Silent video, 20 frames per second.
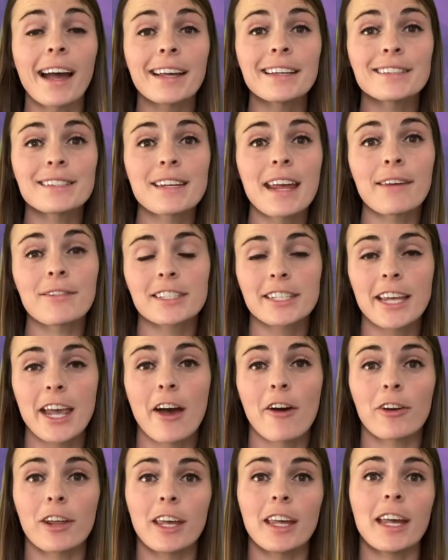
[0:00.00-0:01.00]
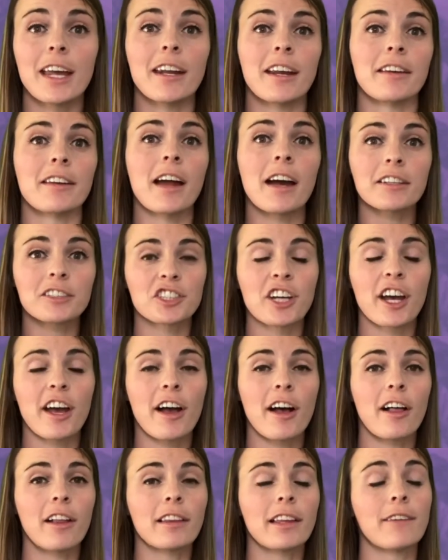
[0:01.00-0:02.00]
is Davis County in a
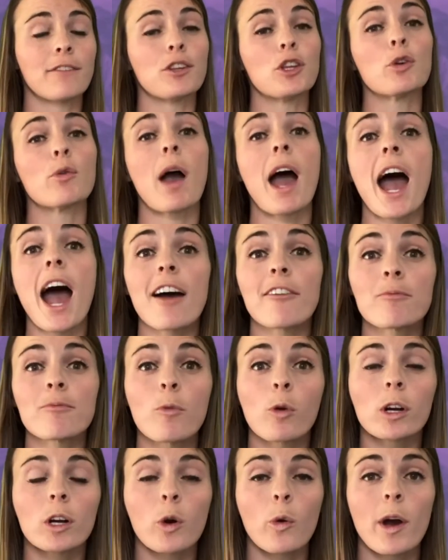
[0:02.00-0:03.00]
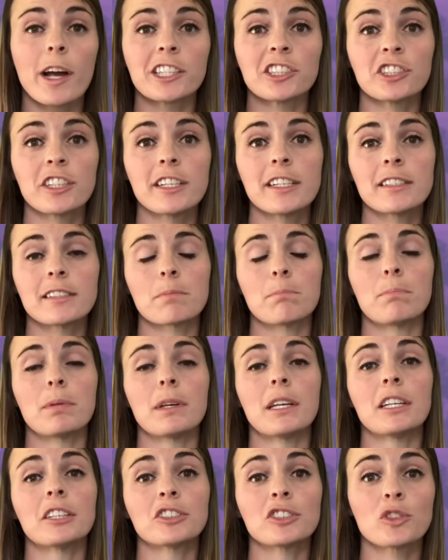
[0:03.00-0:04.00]
nutshell. If you have more questions,
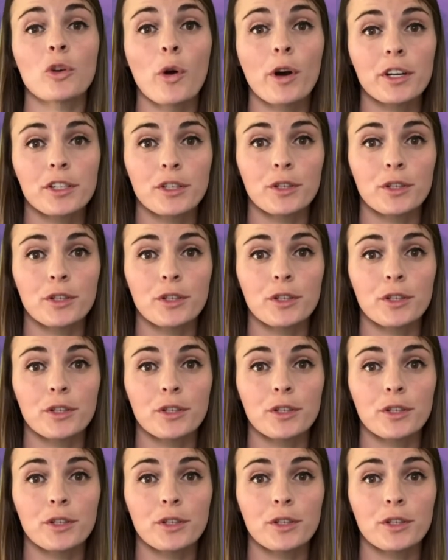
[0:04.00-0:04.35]
be sure to